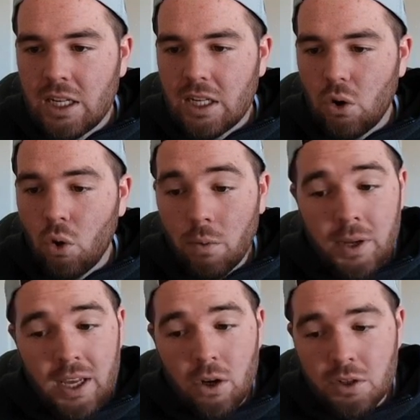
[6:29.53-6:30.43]
or we
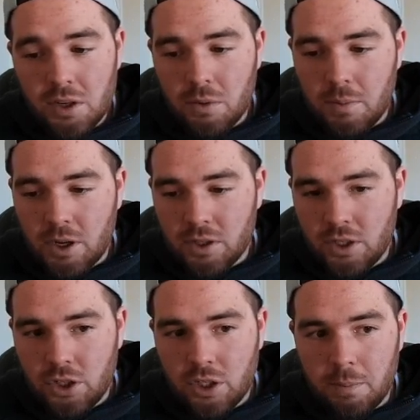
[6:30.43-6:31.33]
get Jose Ramirez,
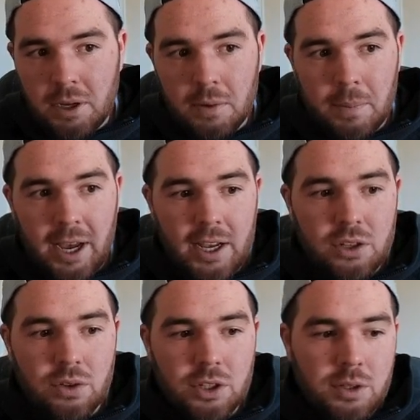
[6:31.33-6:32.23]
just a pure pass
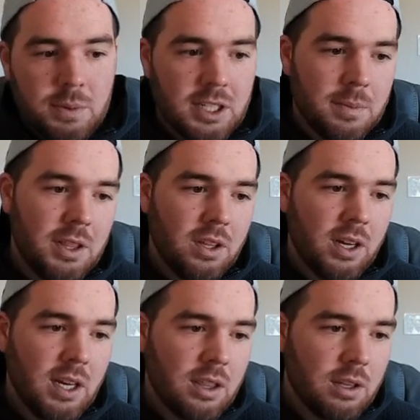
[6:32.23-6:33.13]
rusher, because, I mean,
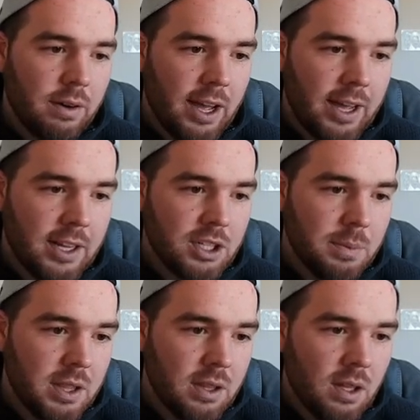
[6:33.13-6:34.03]
looking at their edge, I
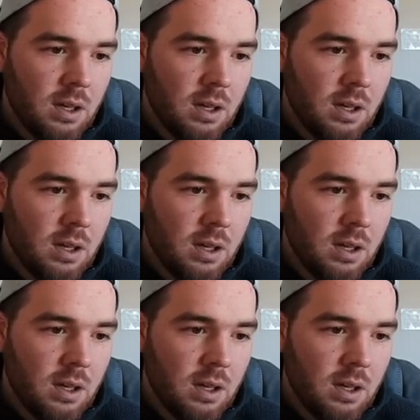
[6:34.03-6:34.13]
mean,